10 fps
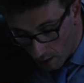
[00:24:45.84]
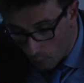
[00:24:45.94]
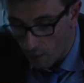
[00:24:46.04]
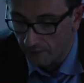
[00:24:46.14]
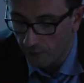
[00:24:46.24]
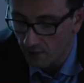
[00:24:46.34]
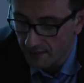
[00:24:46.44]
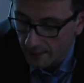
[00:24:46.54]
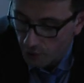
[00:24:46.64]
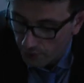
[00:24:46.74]
One 4th
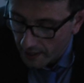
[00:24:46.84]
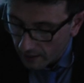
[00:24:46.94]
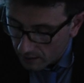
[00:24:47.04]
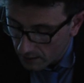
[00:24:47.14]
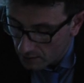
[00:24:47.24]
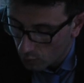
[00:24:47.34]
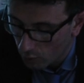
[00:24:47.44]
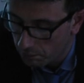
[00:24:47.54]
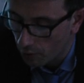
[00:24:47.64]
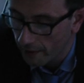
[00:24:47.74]
century AD
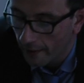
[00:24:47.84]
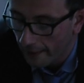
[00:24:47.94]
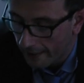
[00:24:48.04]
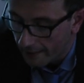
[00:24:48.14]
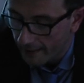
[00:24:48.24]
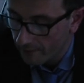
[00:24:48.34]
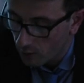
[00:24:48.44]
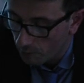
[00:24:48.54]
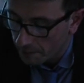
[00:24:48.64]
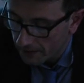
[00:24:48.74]
schoolboy having
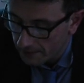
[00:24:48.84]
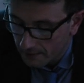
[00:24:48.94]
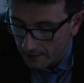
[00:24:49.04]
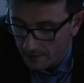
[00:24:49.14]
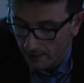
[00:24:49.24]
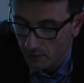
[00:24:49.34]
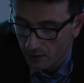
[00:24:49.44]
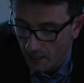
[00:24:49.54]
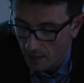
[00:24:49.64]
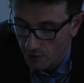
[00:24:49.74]
completed his
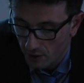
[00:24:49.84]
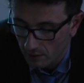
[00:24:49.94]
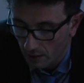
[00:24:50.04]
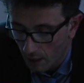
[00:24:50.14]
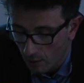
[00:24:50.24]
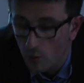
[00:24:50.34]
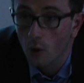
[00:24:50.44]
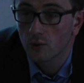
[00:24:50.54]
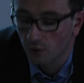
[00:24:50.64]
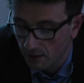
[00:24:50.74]
education,
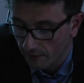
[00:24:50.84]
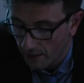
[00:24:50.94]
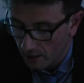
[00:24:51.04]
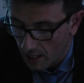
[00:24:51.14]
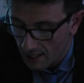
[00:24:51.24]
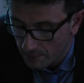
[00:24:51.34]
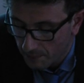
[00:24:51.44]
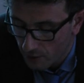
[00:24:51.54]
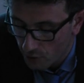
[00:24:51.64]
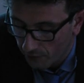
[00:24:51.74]
wrote on the very last
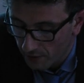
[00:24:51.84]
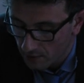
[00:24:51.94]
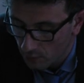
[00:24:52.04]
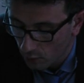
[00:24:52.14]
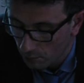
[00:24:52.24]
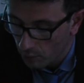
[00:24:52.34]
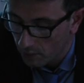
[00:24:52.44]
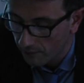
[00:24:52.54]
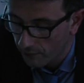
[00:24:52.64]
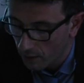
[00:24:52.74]
page of his school
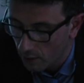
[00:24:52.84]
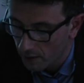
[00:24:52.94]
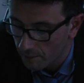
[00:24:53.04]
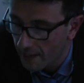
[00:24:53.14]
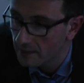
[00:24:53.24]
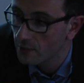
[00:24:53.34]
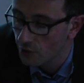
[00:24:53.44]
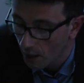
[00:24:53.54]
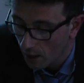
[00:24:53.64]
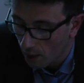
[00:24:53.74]
book the following
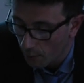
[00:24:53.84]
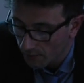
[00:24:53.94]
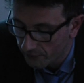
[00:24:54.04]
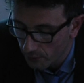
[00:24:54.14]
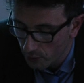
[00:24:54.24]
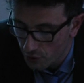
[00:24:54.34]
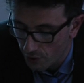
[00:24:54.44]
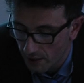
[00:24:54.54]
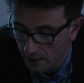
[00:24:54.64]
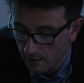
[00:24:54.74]
message with
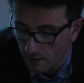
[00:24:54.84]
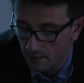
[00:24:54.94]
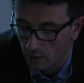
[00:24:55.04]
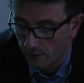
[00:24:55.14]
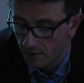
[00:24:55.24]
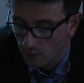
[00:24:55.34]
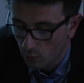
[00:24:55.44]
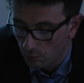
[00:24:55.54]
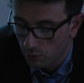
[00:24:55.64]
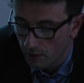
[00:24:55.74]
future readers of the
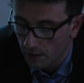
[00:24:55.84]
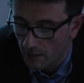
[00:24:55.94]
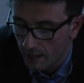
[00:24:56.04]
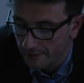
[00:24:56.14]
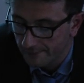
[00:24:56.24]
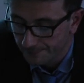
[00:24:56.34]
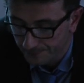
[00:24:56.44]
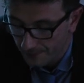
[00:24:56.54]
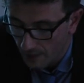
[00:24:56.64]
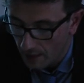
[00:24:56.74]
school book in mind.
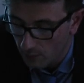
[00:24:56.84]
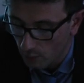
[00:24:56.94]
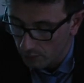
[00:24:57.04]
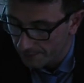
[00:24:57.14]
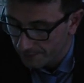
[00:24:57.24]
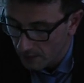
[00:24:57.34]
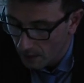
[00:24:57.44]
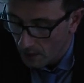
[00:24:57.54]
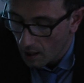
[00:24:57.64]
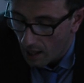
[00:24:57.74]
I quote,
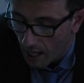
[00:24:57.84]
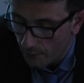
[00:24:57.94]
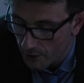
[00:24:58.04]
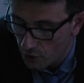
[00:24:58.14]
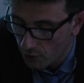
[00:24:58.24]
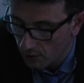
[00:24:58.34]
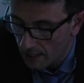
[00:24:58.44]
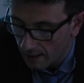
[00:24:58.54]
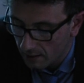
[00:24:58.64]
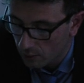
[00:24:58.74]
"I wish good
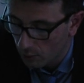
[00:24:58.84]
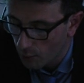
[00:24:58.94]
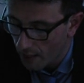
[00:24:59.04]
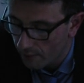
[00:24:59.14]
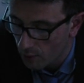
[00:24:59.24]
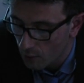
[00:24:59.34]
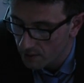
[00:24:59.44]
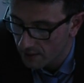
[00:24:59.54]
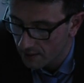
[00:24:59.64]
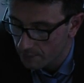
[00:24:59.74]
luck to whoever
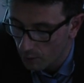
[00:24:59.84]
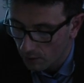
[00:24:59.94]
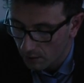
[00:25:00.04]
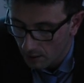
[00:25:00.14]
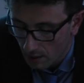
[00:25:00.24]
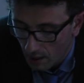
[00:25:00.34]
owns this book.